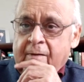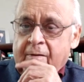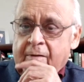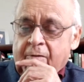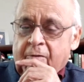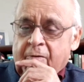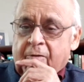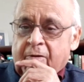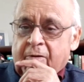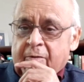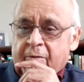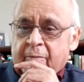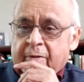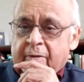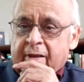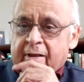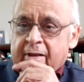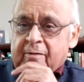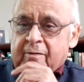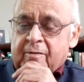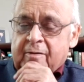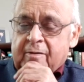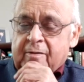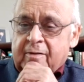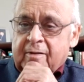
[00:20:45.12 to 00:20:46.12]
You can
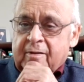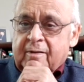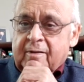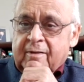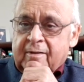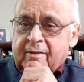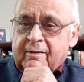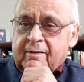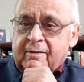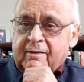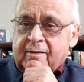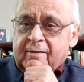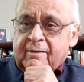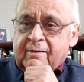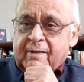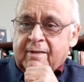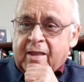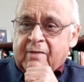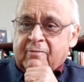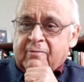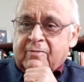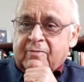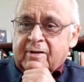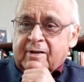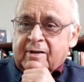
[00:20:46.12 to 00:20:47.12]
make
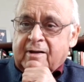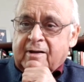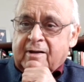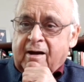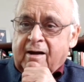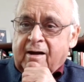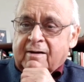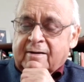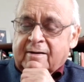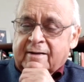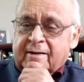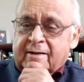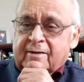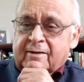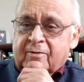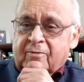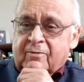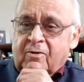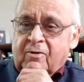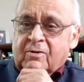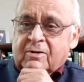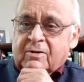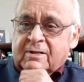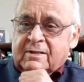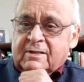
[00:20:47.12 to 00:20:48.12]
every car take a
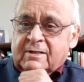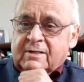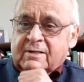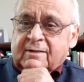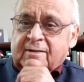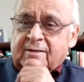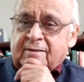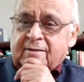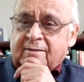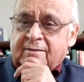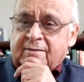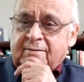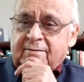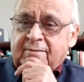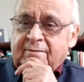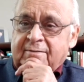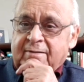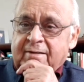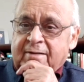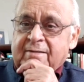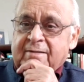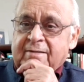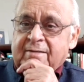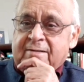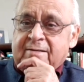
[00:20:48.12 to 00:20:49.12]
wrong turn,
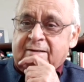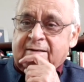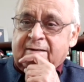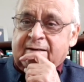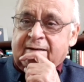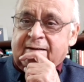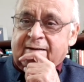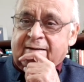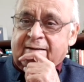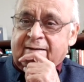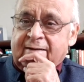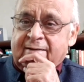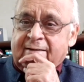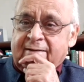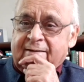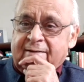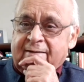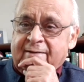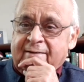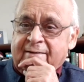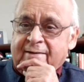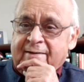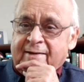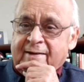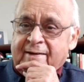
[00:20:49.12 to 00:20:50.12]
literally,
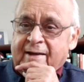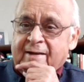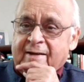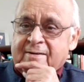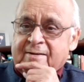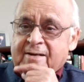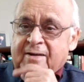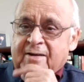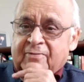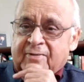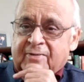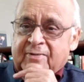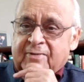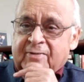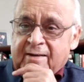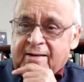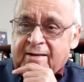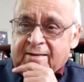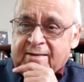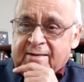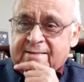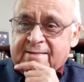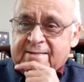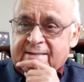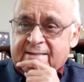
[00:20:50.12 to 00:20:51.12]
at traffic
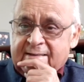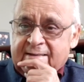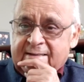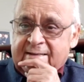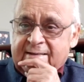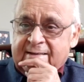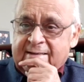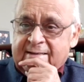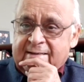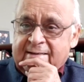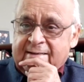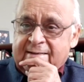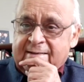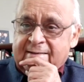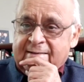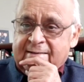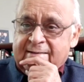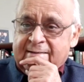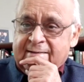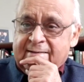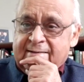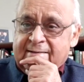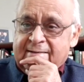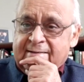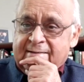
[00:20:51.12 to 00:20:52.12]
lights,
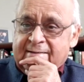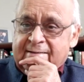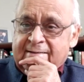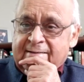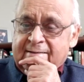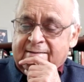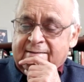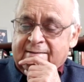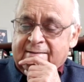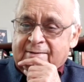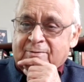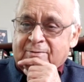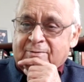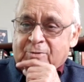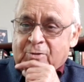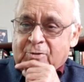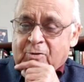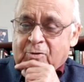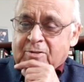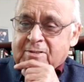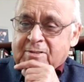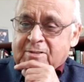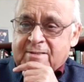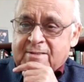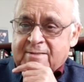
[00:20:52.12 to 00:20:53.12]
and you
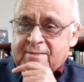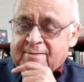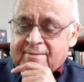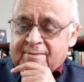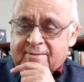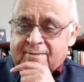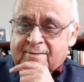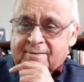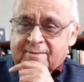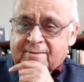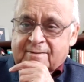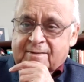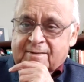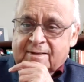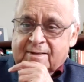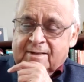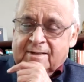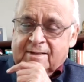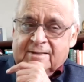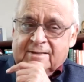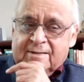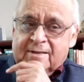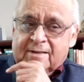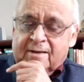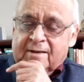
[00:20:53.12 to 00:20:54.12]
cause
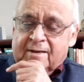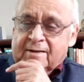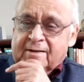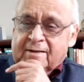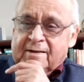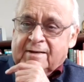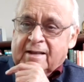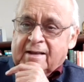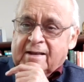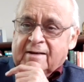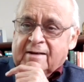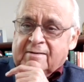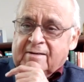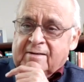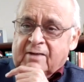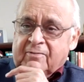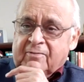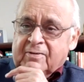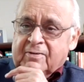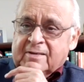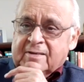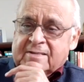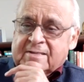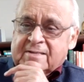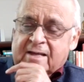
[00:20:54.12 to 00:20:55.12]
10
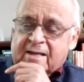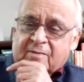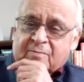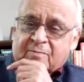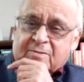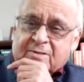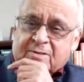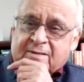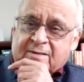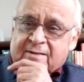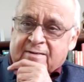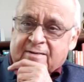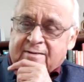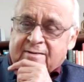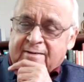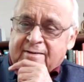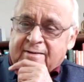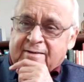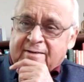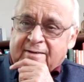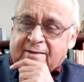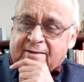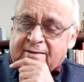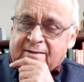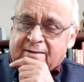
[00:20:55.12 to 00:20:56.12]
traffic jams in
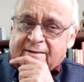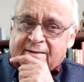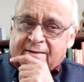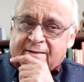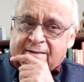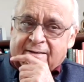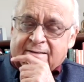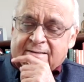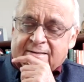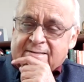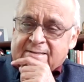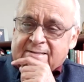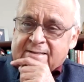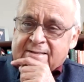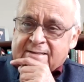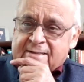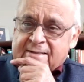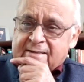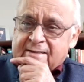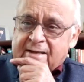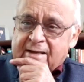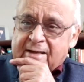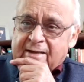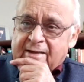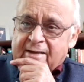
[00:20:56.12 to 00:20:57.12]
a
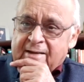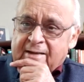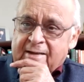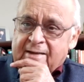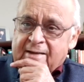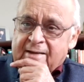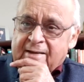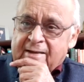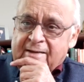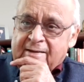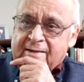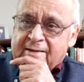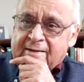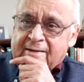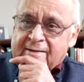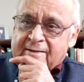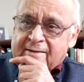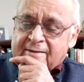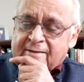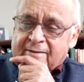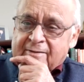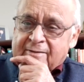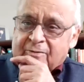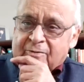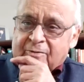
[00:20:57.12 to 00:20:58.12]
city.
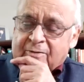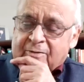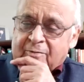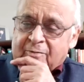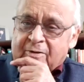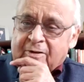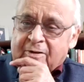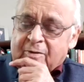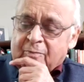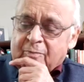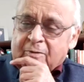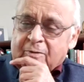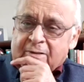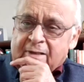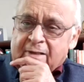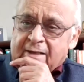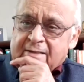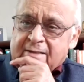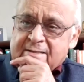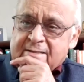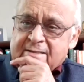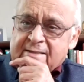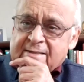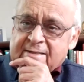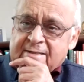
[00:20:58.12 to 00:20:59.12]
You can cripple that
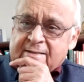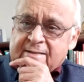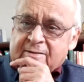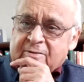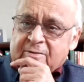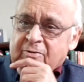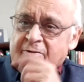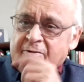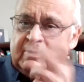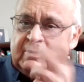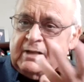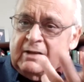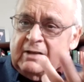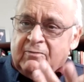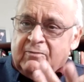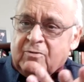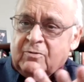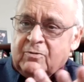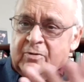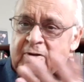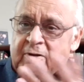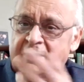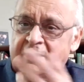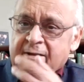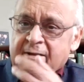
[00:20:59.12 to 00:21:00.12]
city. You don't have to
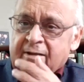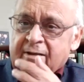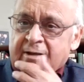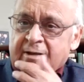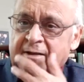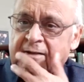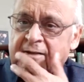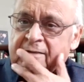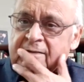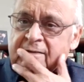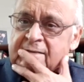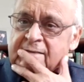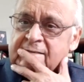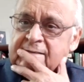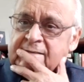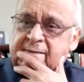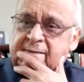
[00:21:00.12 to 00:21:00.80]
do anything else.